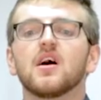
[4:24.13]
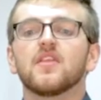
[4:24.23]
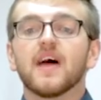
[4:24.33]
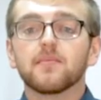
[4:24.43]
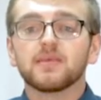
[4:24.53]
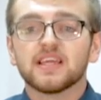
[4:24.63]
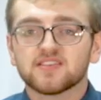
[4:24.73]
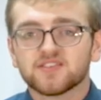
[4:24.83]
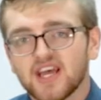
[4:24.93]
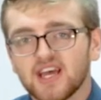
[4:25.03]
That being
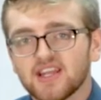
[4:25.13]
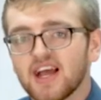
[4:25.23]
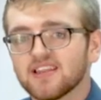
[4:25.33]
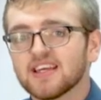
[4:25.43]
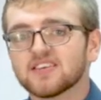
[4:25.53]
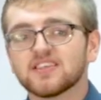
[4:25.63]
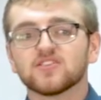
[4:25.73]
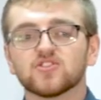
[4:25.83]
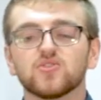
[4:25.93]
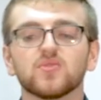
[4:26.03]
said, I think
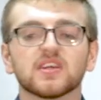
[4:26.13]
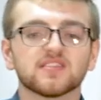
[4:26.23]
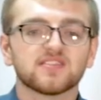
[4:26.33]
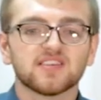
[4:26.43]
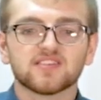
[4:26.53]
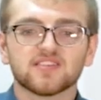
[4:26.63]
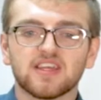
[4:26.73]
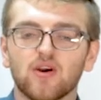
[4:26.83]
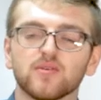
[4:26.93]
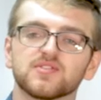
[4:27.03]
Season 2
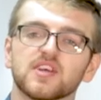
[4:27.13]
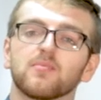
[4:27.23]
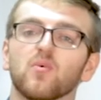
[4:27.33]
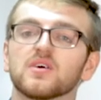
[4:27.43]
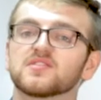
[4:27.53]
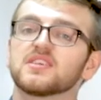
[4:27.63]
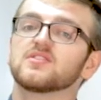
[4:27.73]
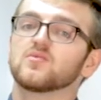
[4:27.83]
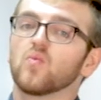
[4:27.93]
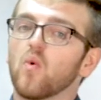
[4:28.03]
consistently holds up what
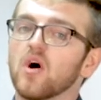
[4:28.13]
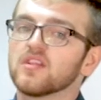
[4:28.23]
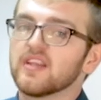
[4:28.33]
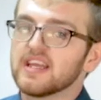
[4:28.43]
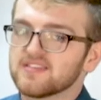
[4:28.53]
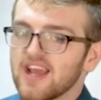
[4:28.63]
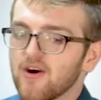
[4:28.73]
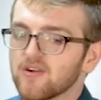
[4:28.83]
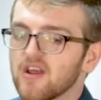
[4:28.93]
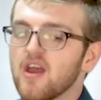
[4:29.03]
Season 1 lays
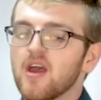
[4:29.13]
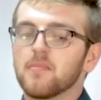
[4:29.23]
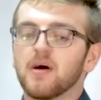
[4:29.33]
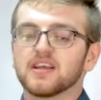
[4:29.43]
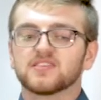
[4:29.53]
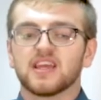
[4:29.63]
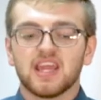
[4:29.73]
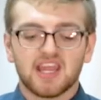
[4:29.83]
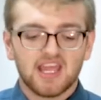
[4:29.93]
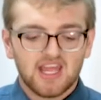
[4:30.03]
out by
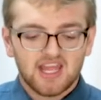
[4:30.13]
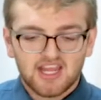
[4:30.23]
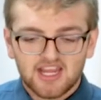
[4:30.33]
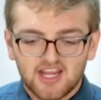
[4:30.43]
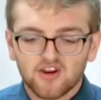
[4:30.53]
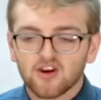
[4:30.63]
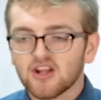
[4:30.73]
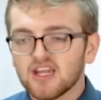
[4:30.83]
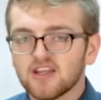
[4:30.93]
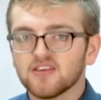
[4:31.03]
saying, here
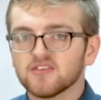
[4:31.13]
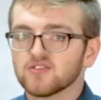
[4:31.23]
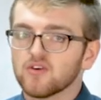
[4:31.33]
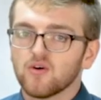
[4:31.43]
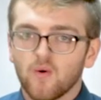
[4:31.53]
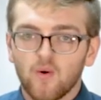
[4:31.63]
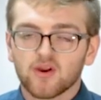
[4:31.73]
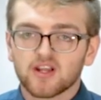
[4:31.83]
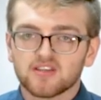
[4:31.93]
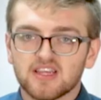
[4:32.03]
is what we're
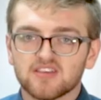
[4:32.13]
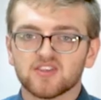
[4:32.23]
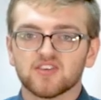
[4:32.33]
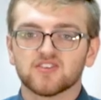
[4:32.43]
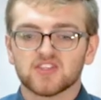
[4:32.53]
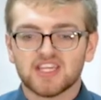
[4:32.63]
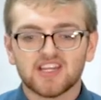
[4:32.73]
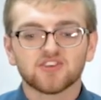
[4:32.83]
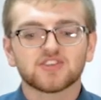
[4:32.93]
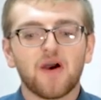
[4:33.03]
going to take seriously.
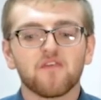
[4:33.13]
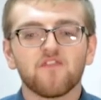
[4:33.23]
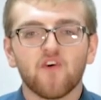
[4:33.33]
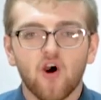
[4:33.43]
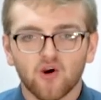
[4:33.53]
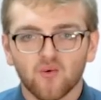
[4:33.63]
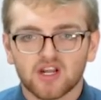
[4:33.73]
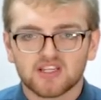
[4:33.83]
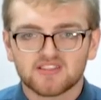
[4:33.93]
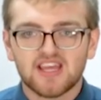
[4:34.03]
Here's how far we're
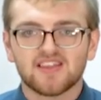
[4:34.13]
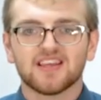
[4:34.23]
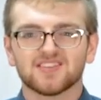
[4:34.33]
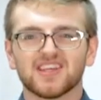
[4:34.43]
going to take things.